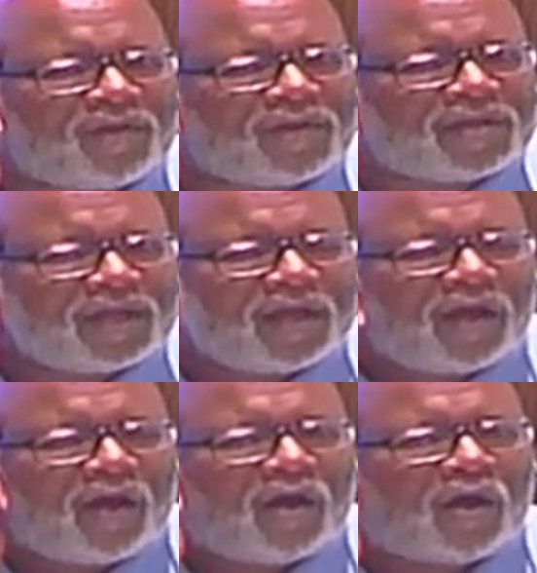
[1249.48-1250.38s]
and,
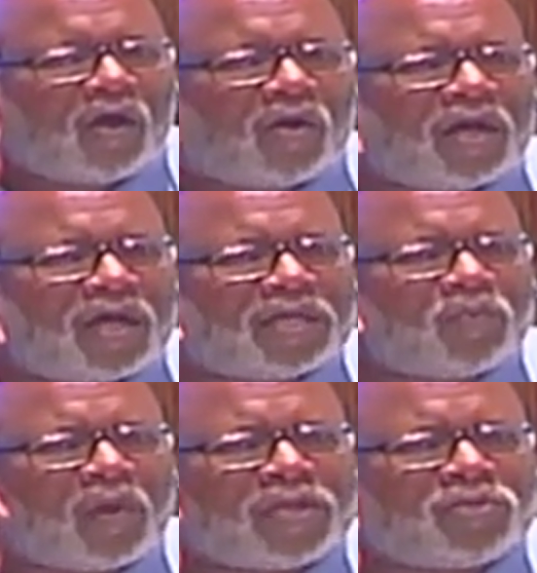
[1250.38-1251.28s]
oh, honey,
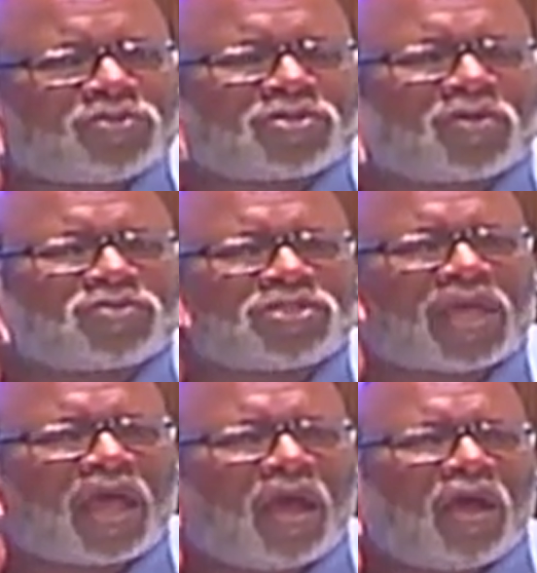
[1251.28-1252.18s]
why are you so
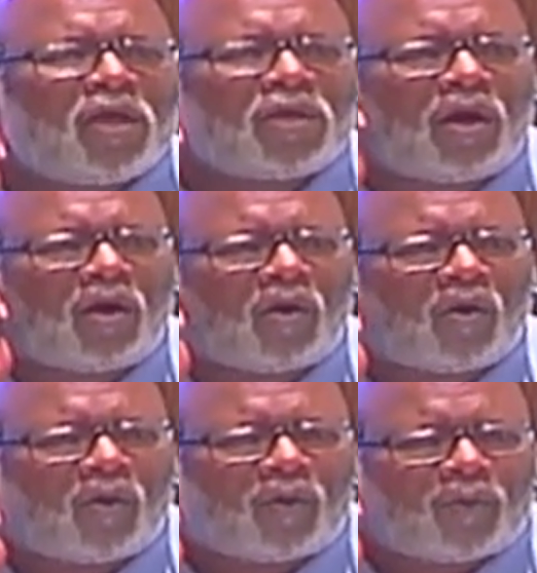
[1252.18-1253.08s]
sad?
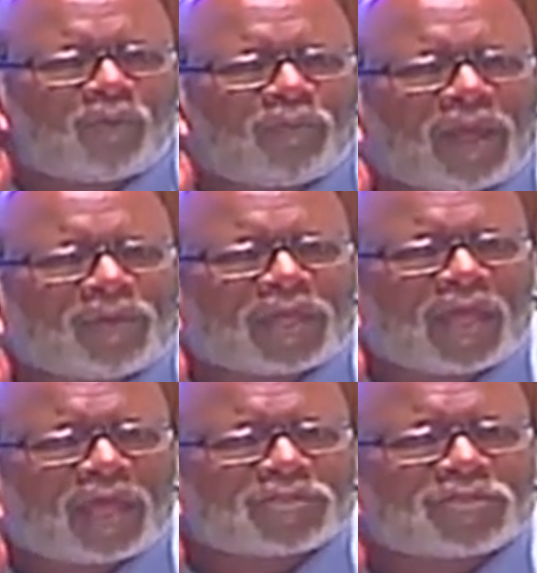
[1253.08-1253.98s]
Oh, baby
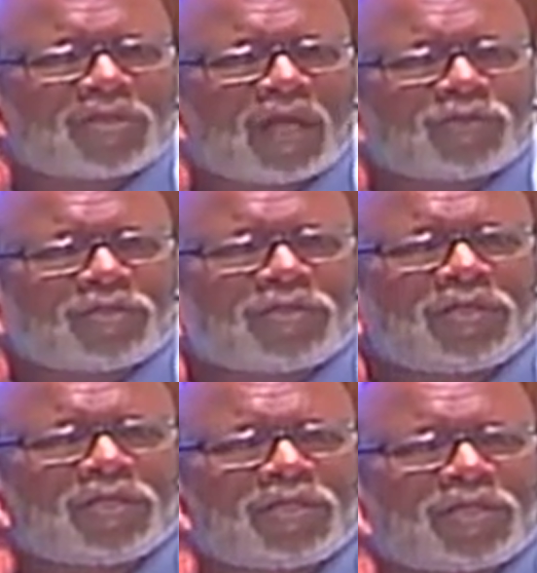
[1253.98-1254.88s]
king,
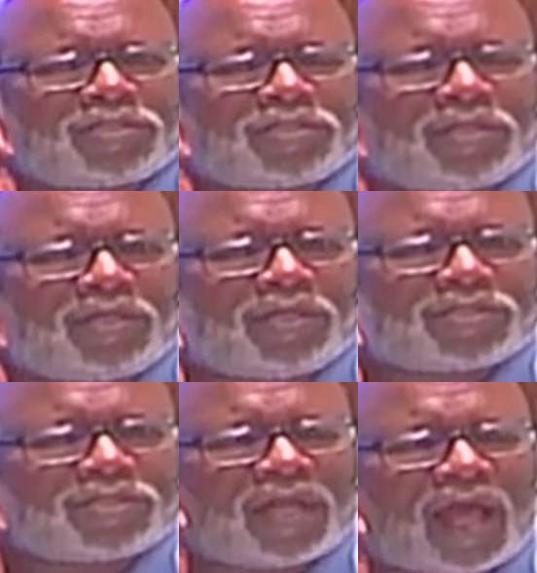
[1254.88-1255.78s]
listen,
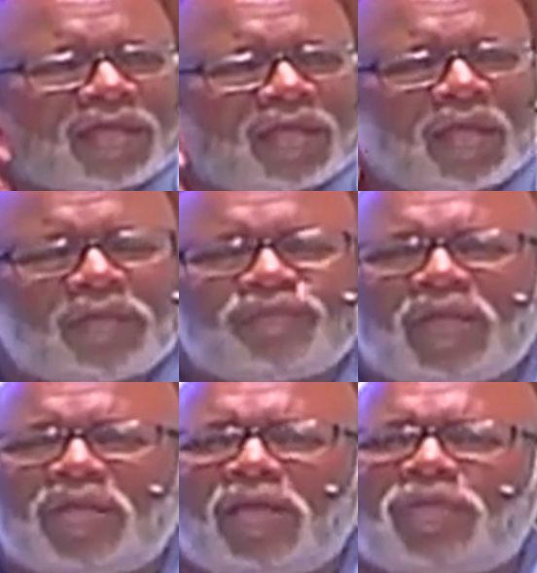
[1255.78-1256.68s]

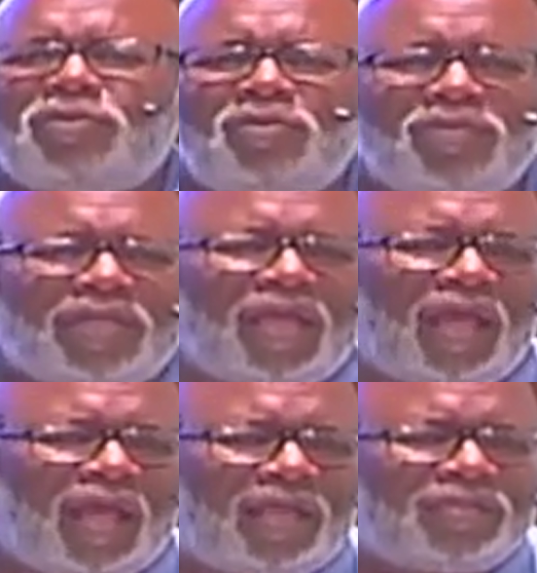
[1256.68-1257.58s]
you the
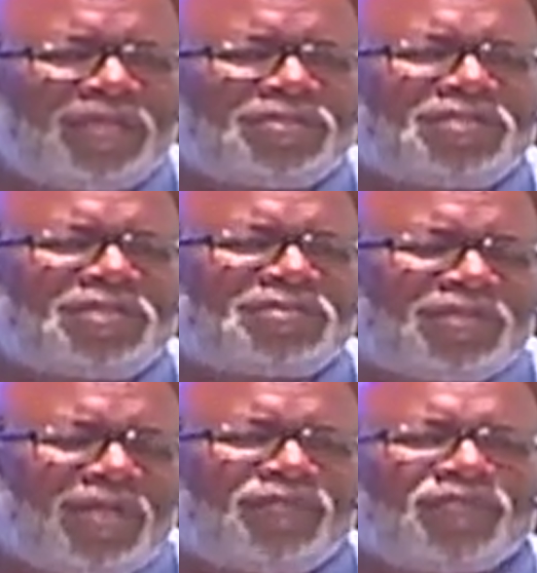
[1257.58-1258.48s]
king, just
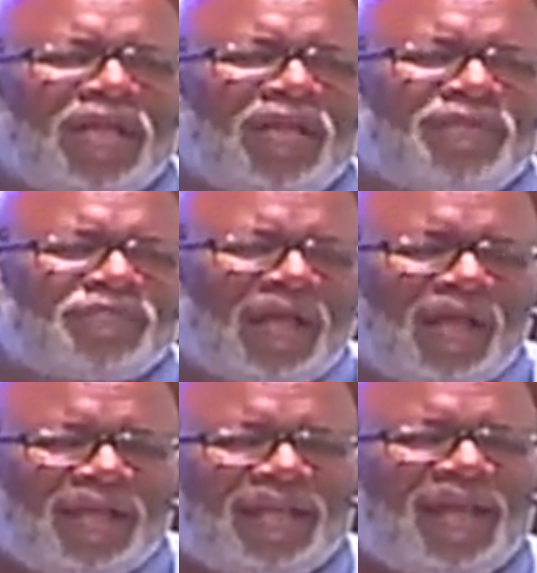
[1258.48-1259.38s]

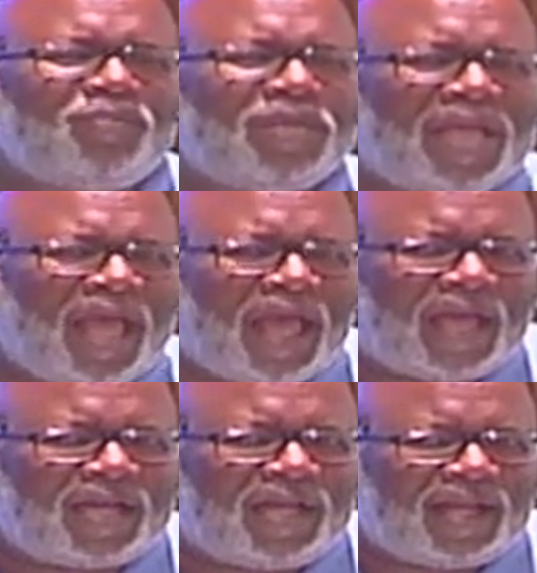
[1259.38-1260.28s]
let me
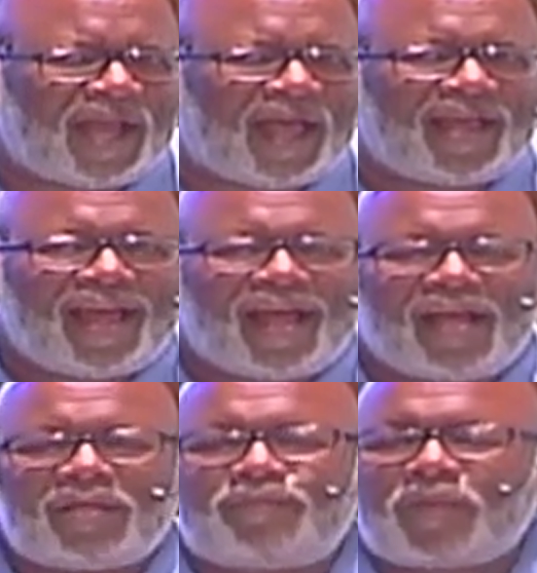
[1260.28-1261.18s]
handle it.
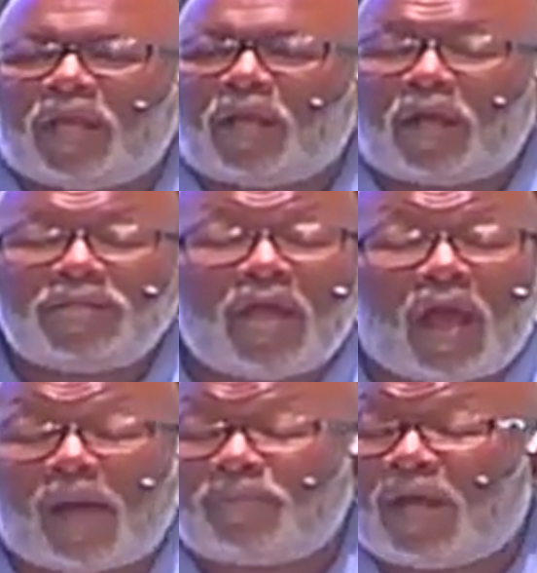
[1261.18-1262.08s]

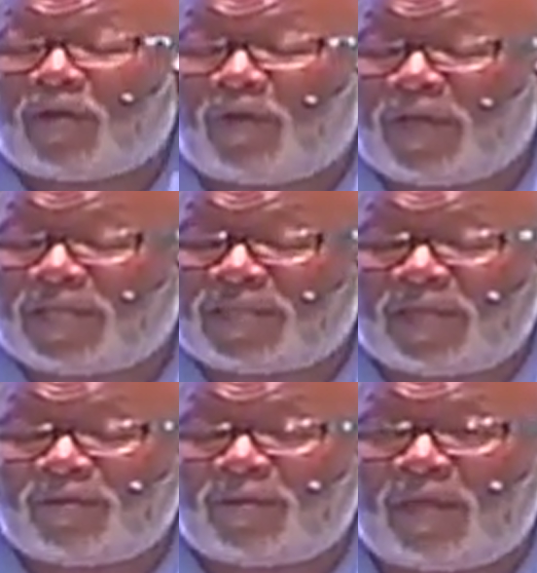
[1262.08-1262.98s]
I'm not going
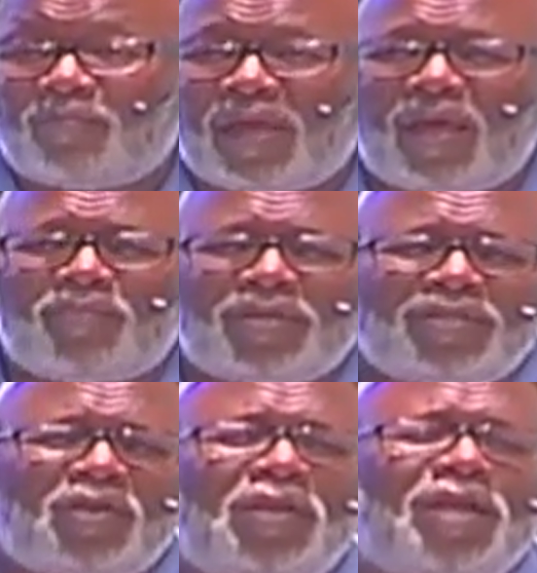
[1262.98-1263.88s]
anything in bed, but,
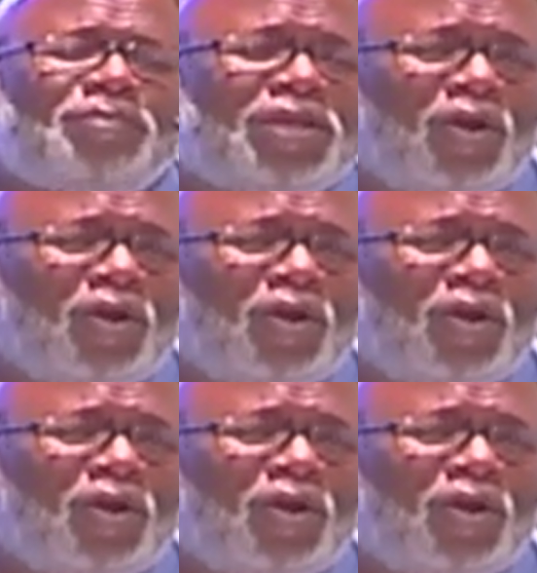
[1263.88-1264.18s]
you know, let me go